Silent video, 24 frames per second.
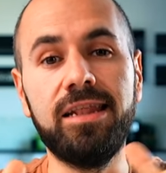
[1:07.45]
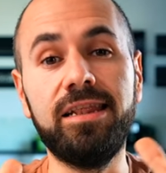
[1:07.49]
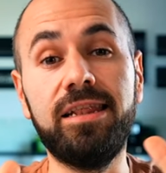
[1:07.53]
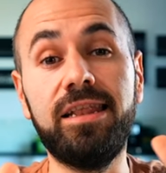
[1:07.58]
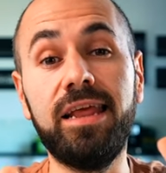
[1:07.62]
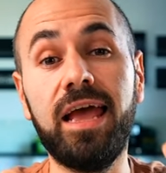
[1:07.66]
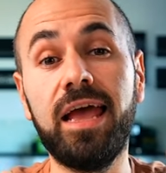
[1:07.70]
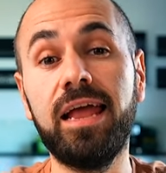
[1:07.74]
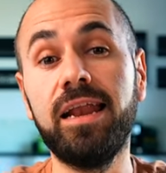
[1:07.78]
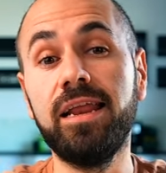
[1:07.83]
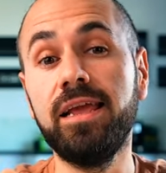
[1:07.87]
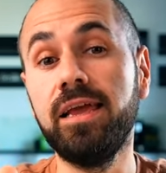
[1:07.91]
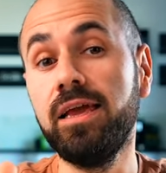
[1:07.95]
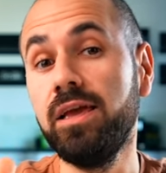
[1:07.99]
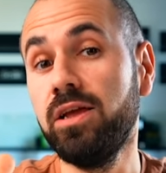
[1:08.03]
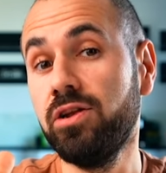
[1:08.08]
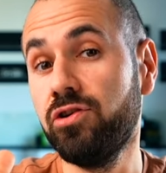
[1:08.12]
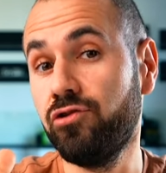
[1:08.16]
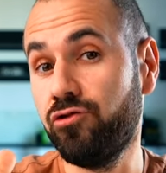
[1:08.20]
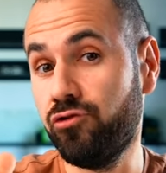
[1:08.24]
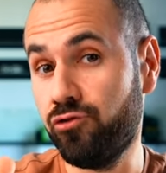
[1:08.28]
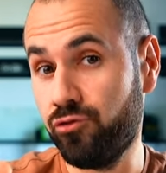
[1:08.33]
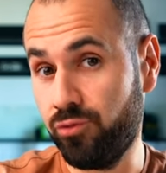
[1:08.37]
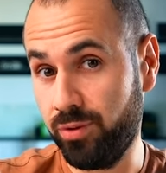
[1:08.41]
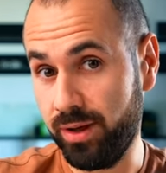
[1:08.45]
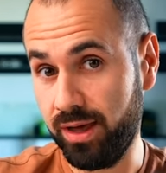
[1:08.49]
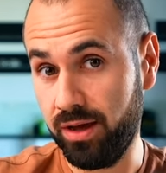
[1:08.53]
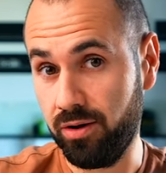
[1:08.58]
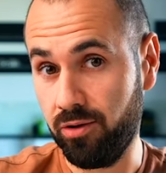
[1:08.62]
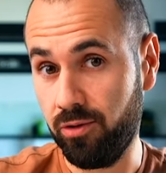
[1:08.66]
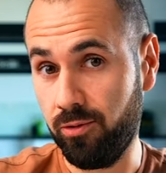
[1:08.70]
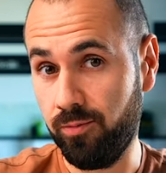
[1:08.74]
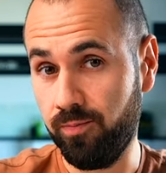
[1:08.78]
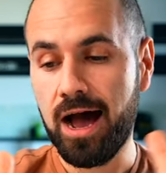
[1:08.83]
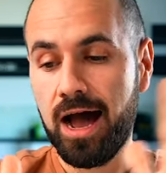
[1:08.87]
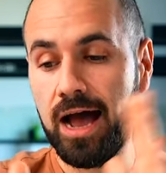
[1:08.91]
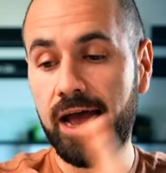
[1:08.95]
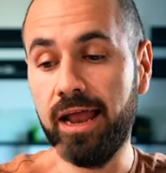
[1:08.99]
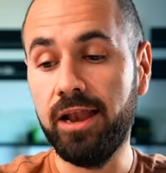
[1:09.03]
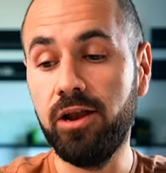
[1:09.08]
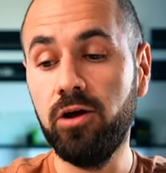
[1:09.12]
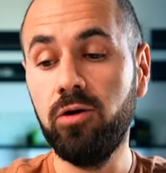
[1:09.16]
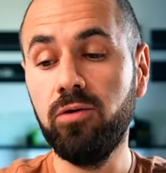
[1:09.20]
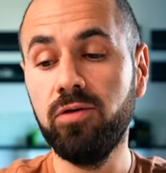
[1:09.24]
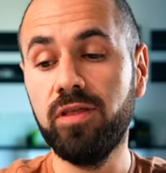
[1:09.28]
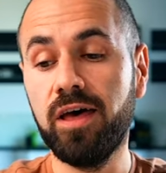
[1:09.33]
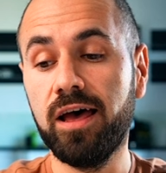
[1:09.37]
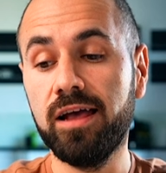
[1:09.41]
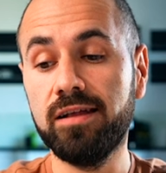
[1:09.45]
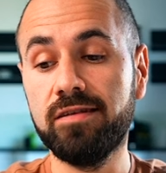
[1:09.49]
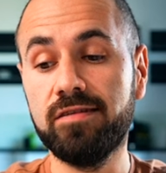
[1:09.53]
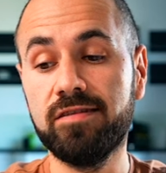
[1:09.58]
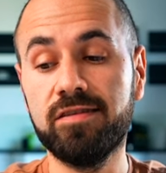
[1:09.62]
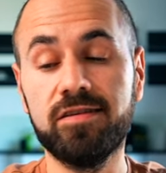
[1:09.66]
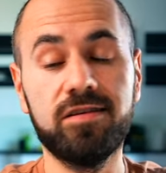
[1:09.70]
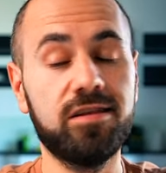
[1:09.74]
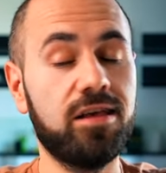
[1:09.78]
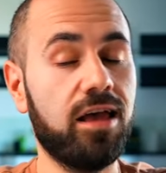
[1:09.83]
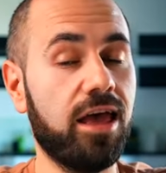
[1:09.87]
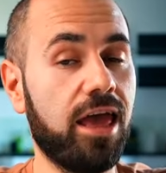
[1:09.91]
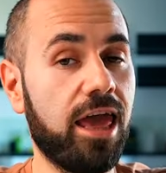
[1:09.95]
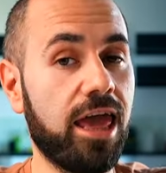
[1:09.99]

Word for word: Denny Trio. I know that's